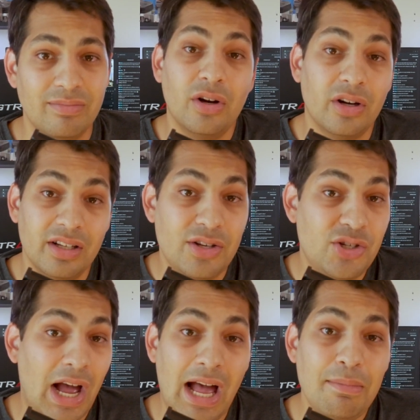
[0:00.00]
Third, the
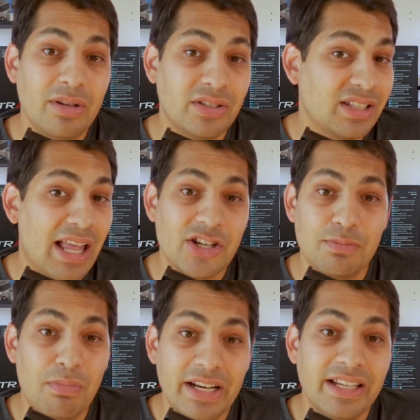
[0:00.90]

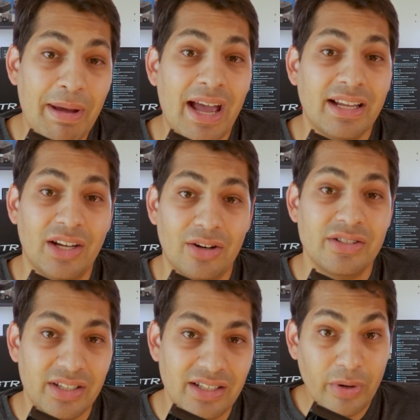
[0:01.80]
job/money back
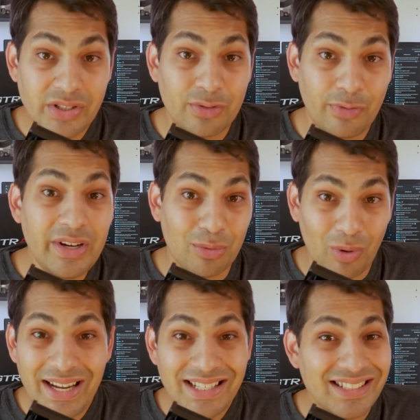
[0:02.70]
guarantee. Risk-free,
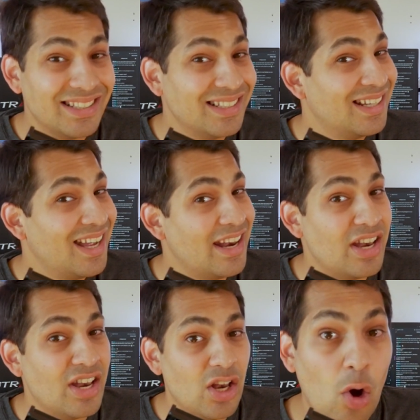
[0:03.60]
right?
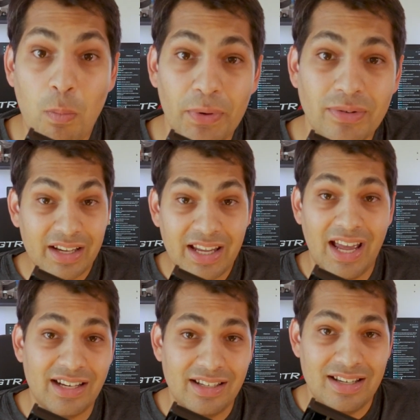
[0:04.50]
Nope.
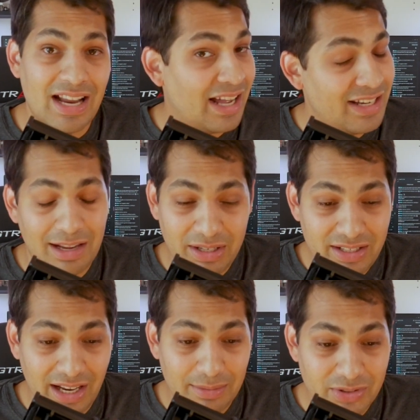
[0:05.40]
Again, not
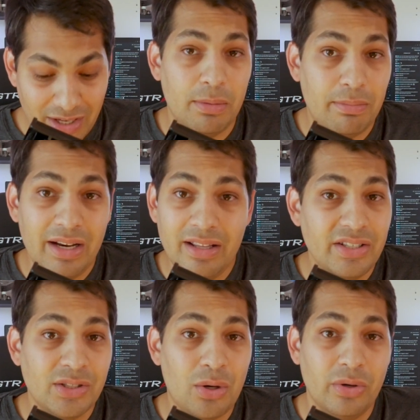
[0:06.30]
naming names, but many of
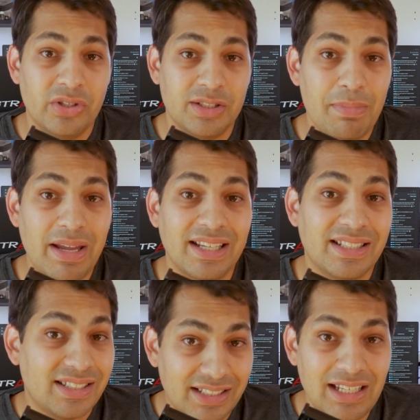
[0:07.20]
these courses make it
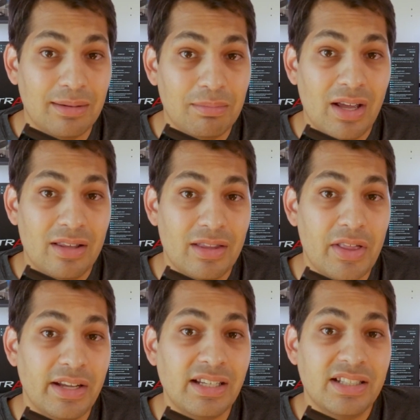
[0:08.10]
seem that
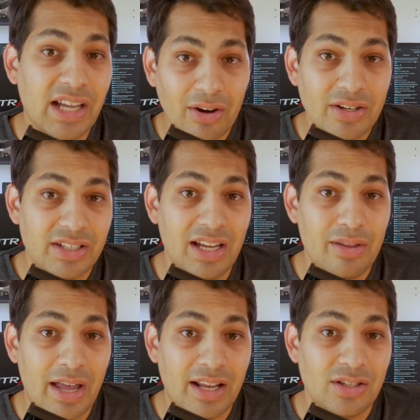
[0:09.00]
they can guarantee
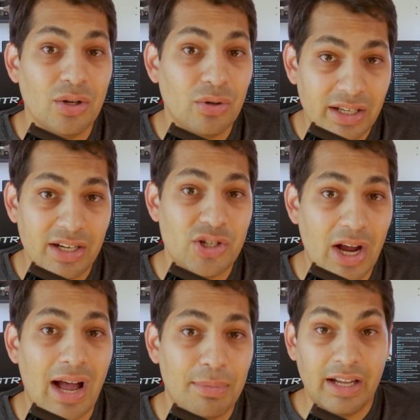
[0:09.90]
that you'll get a
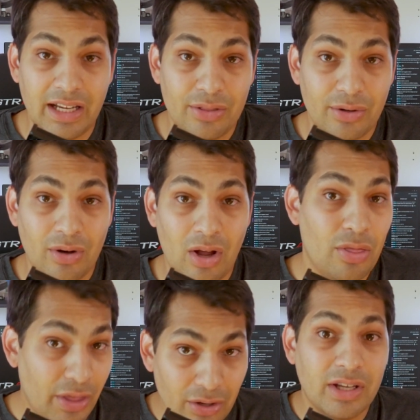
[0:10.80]
job. Like either
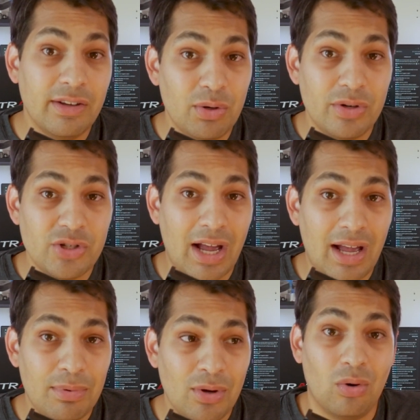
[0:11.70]
they'll give you a
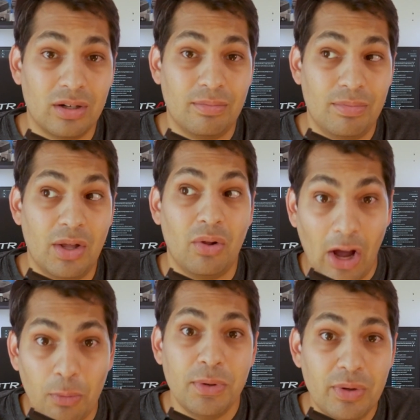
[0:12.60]
job, or they'll
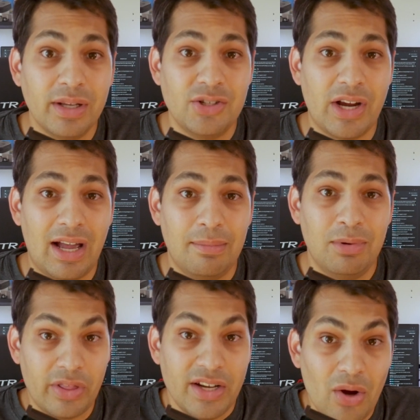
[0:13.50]
help you get a job,
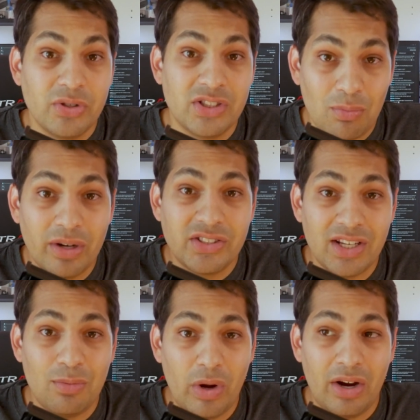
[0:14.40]
or they know someone
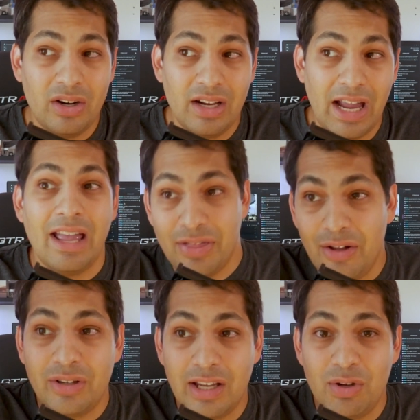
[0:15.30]
somewhere and
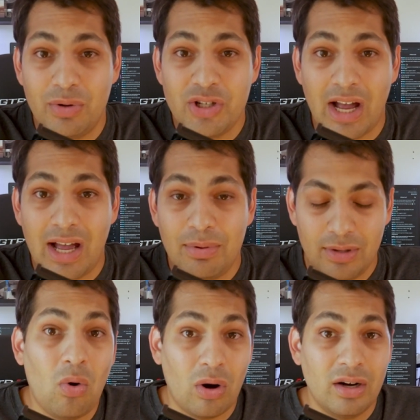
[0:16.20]
they'll give you a job,
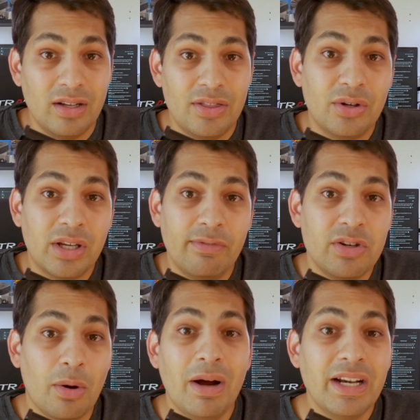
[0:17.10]
or they'll give you
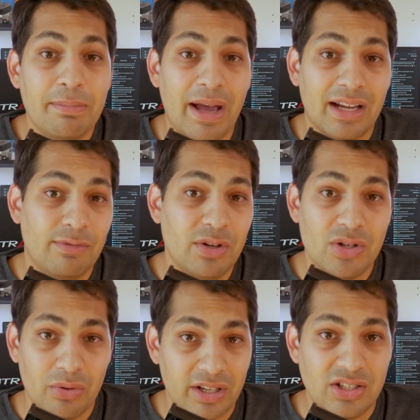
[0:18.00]
your money back if you
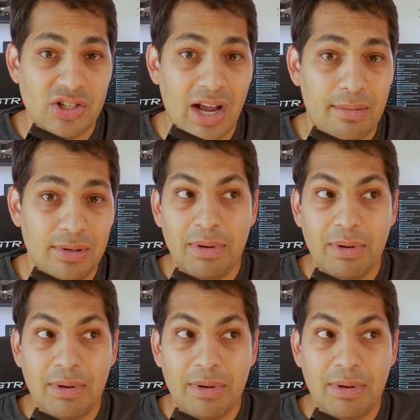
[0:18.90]
don't get a job.